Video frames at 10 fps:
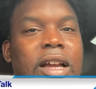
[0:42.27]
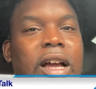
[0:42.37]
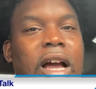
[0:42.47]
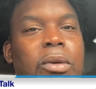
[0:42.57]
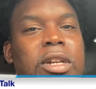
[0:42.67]

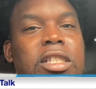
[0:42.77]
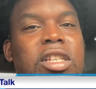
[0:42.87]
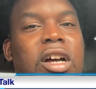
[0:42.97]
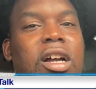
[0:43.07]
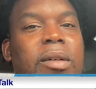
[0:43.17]
I want to
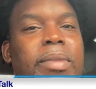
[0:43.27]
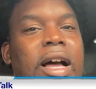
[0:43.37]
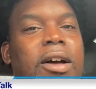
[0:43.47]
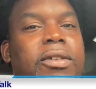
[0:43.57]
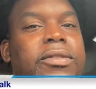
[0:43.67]
talk
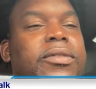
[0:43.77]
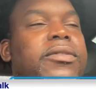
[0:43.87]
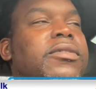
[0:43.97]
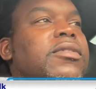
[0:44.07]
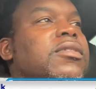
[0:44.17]
about
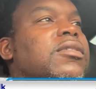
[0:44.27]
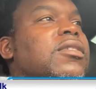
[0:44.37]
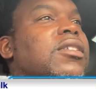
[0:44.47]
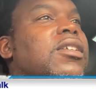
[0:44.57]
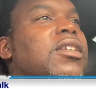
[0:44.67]

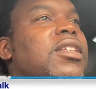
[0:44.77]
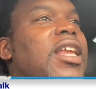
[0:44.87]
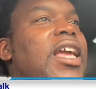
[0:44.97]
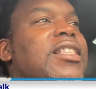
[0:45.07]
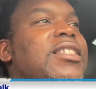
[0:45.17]

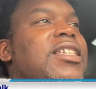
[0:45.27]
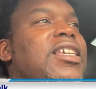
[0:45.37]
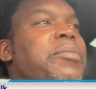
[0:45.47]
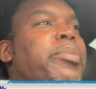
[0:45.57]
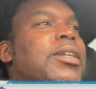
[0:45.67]

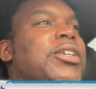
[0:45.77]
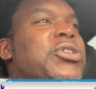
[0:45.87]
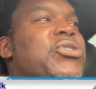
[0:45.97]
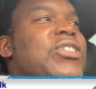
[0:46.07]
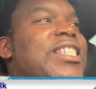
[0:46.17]
Nancy
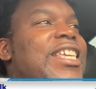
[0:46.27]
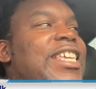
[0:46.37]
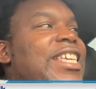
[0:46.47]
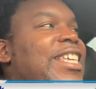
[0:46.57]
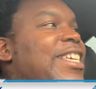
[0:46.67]

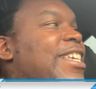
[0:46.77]
Pelosi